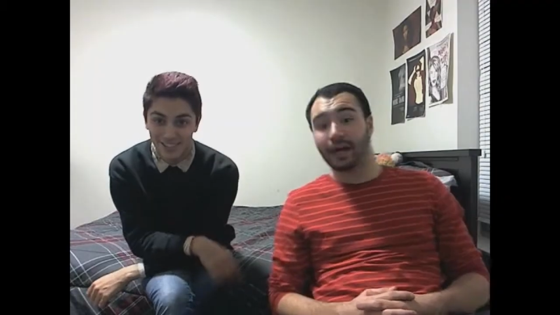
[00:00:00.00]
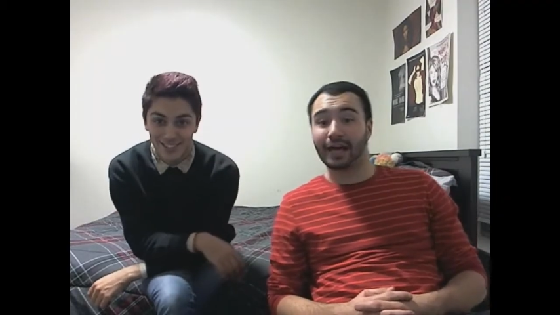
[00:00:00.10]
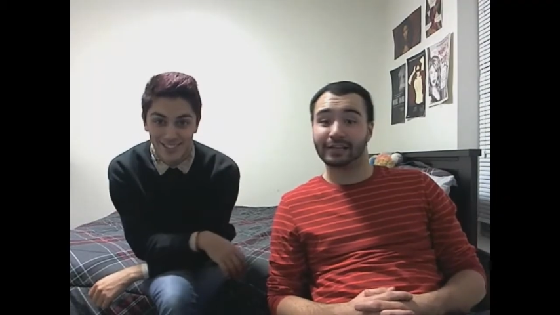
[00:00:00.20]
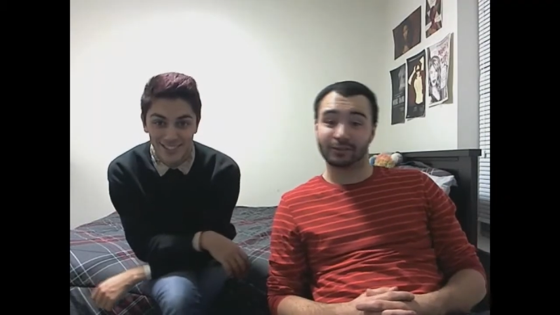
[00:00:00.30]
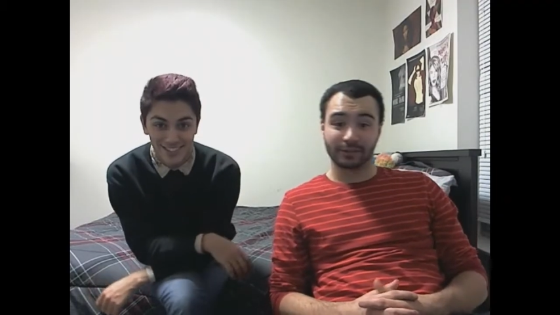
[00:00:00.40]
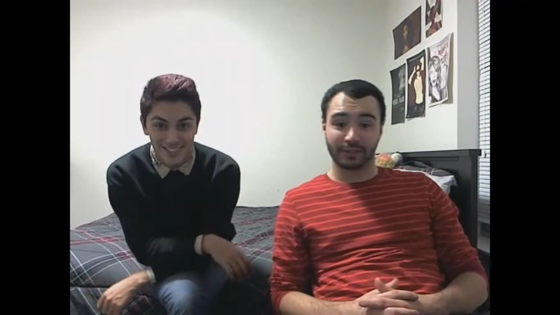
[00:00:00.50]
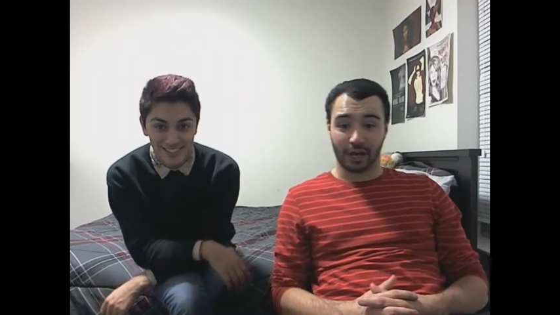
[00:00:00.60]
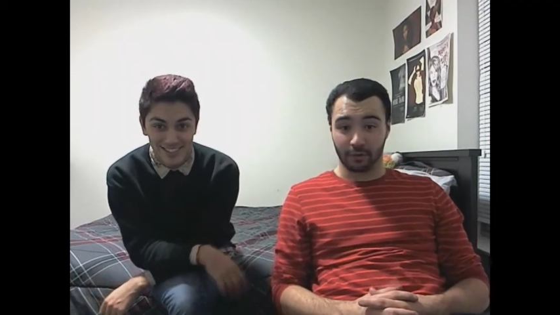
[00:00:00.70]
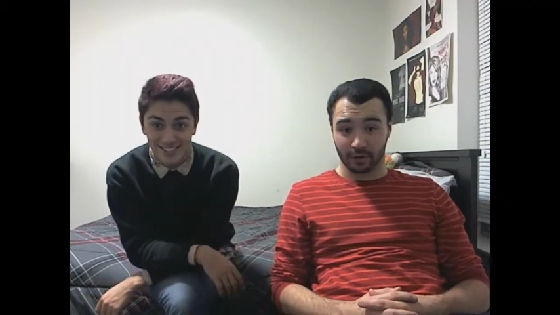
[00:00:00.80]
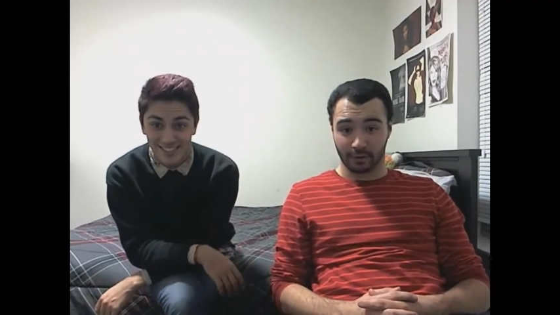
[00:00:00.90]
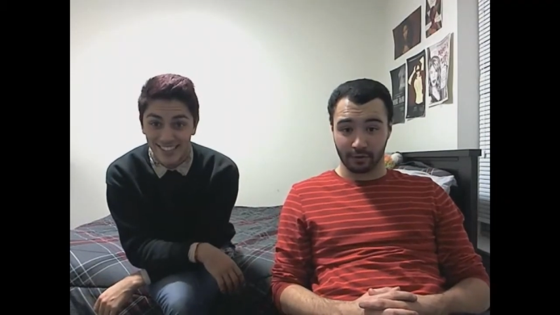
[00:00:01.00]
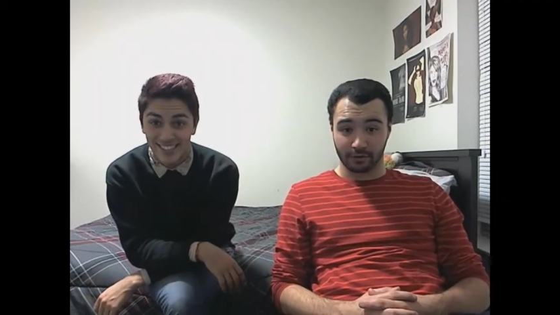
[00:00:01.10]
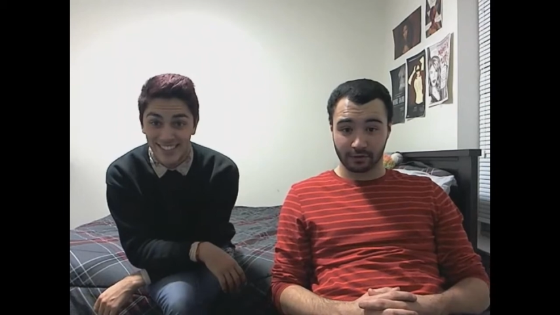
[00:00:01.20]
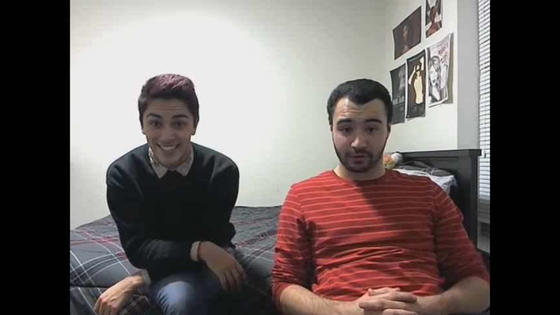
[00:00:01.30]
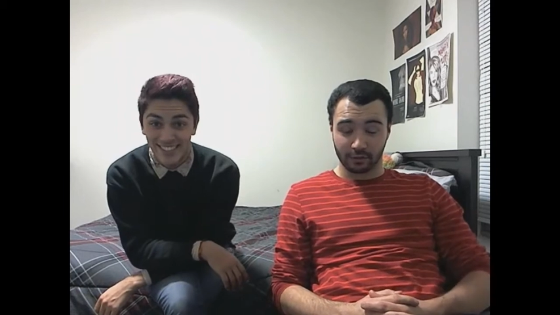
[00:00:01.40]
Speaker 1: As you can tell, we are
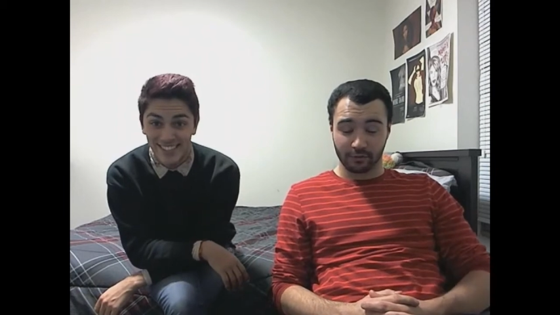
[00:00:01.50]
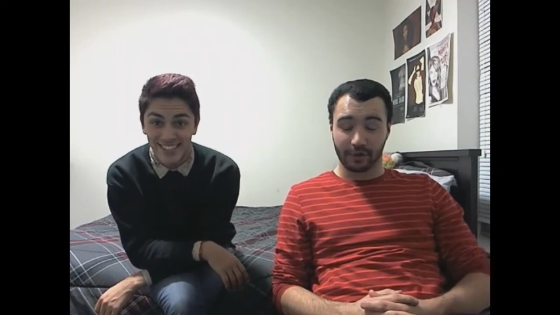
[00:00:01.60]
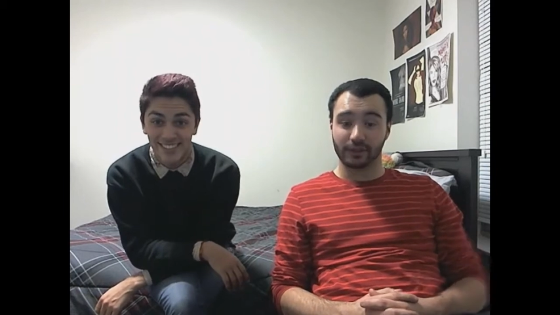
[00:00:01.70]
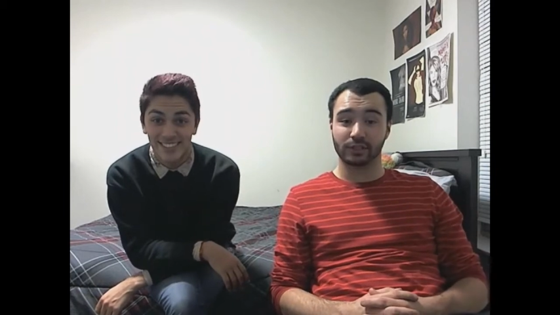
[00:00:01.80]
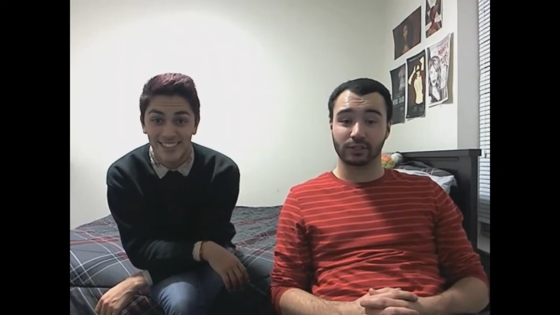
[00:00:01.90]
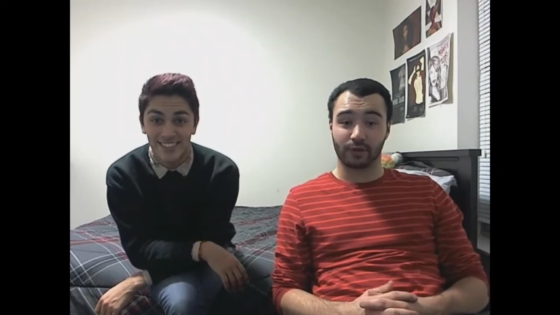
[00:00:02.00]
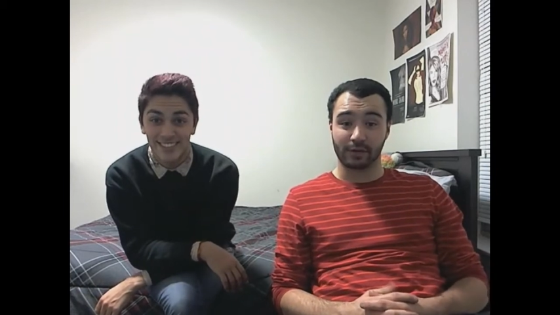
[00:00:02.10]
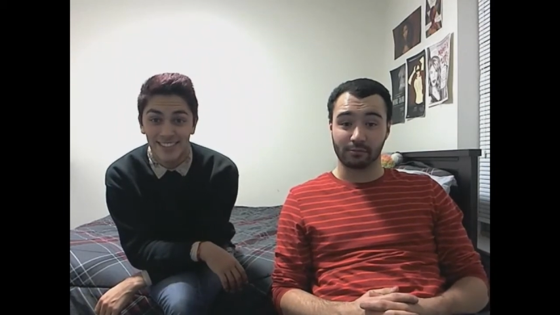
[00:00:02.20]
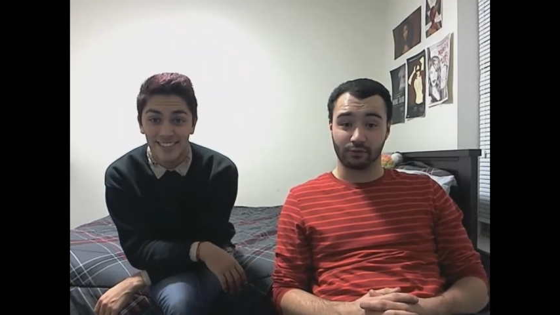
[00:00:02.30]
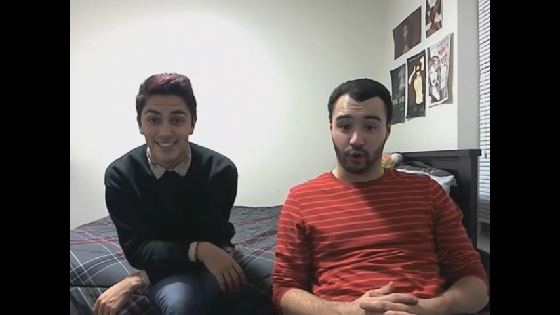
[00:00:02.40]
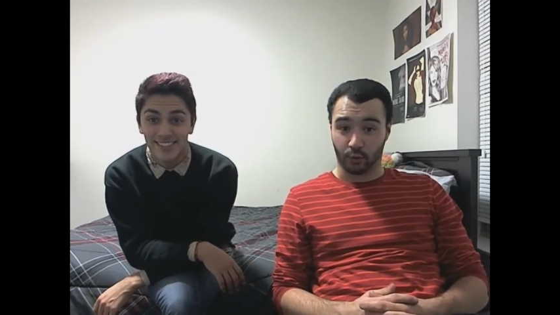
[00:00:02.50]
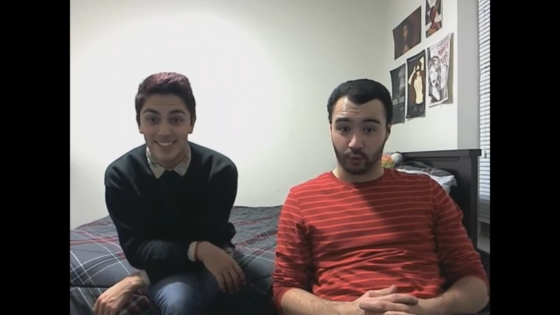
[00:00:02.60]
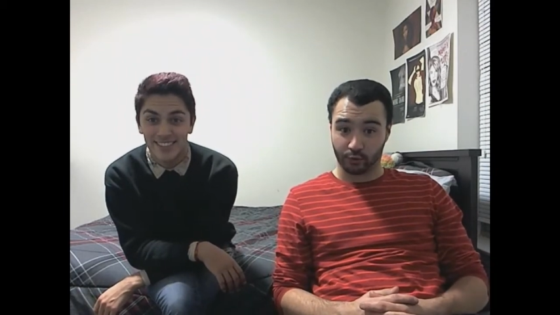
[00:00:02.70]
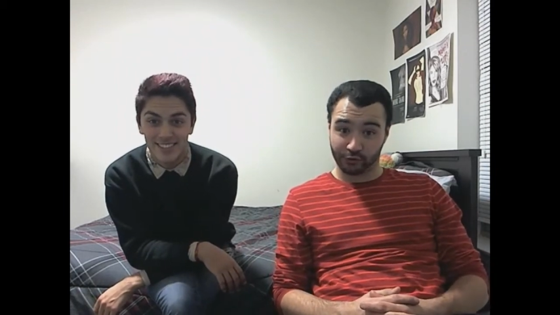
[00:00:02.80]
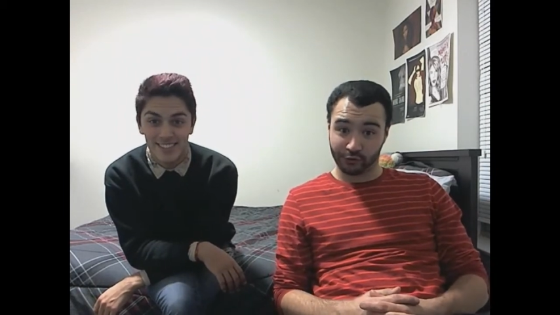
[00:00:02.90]
both two very straight
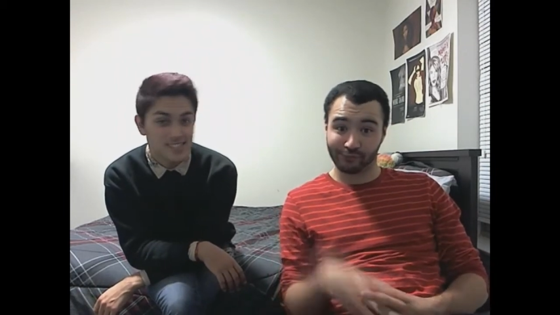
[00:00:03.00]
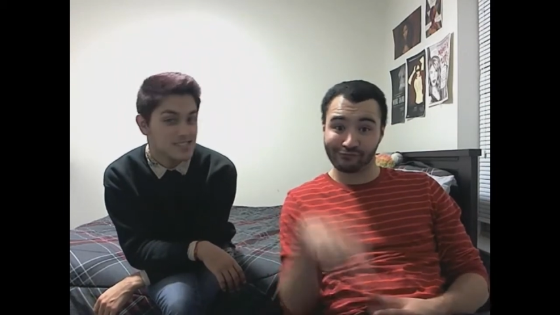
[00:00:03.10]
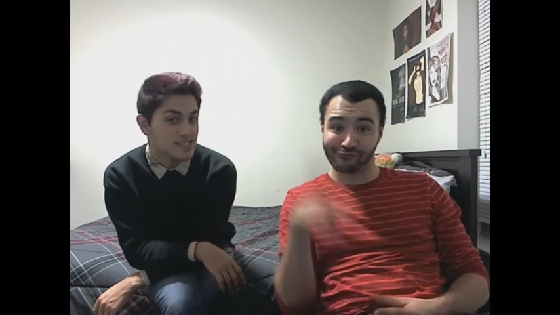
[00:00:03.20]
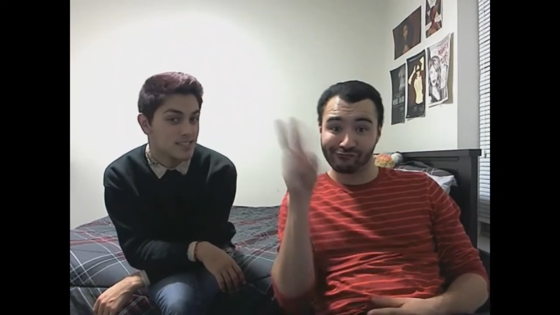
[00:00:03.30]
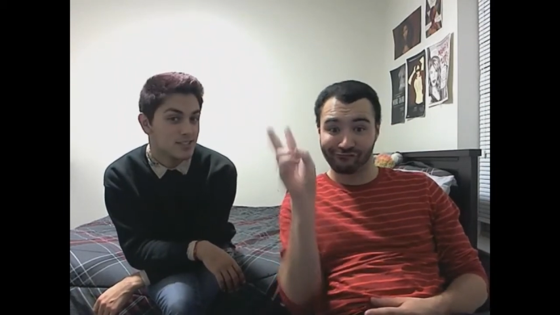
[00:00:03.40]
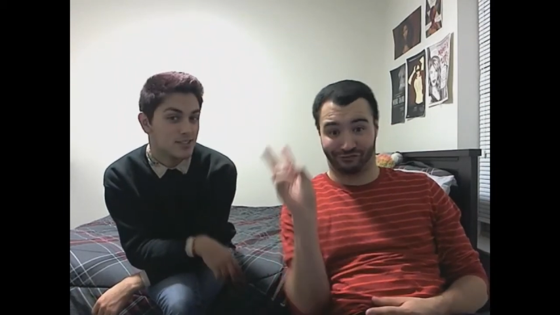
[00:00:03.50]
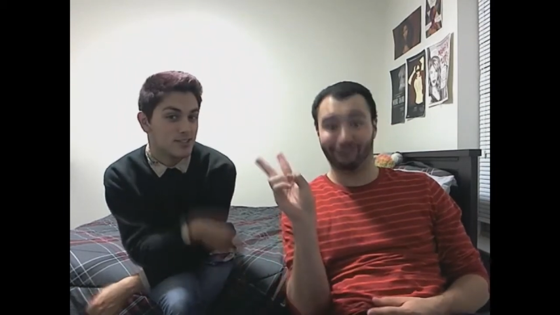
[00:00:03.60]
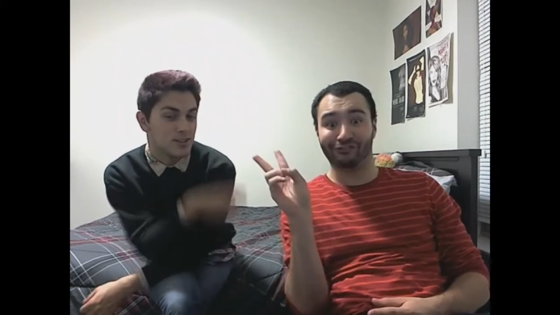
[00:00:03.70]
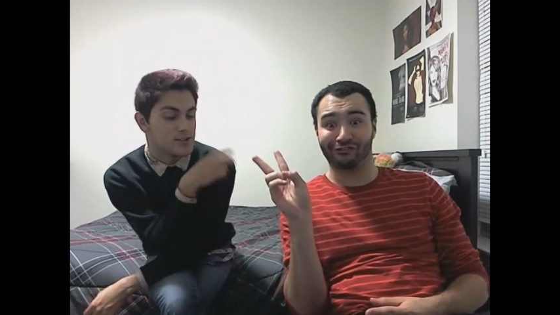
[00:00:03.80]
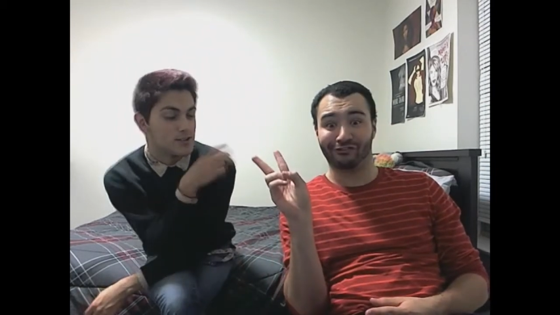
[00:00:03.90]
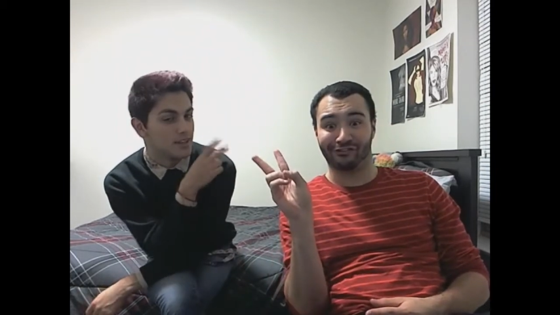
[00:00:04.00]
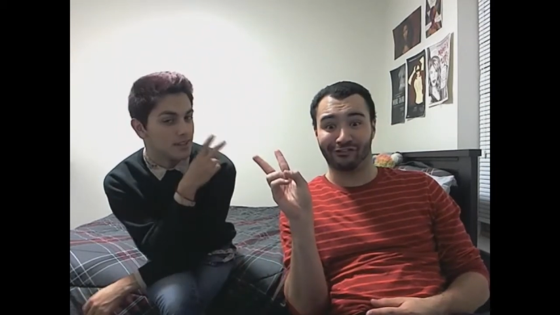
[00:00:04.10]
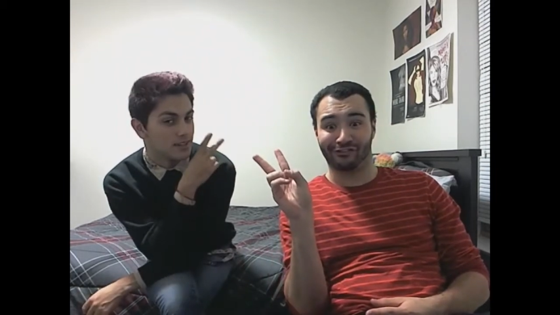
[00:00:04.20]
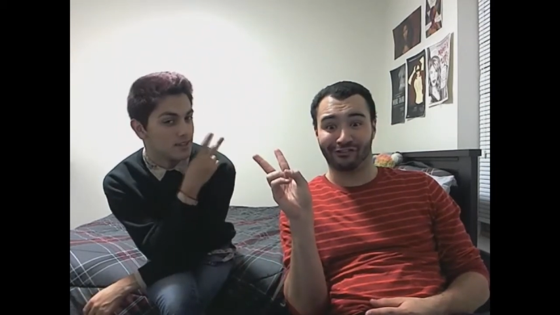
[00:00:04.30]
bros. It's so straight.